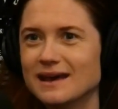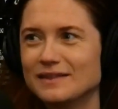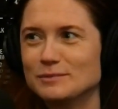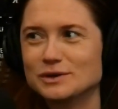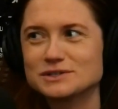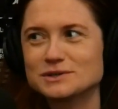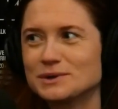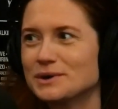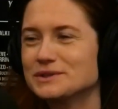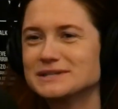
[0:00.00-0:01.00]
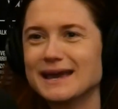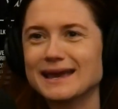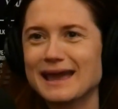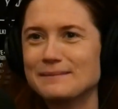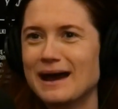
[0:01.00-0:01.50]
at the bookstore the day
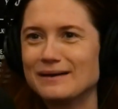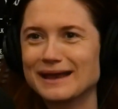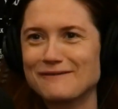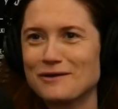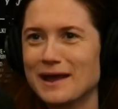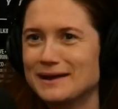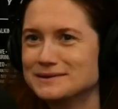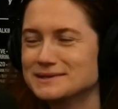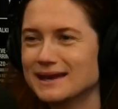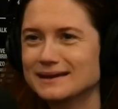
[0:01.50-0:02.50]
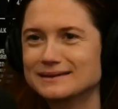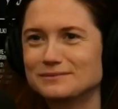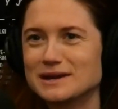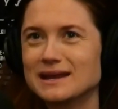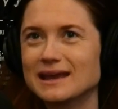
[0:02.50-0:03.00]
it came out, like everyone else, like
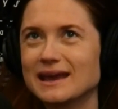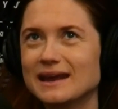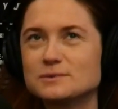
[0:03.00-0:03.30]
reading it.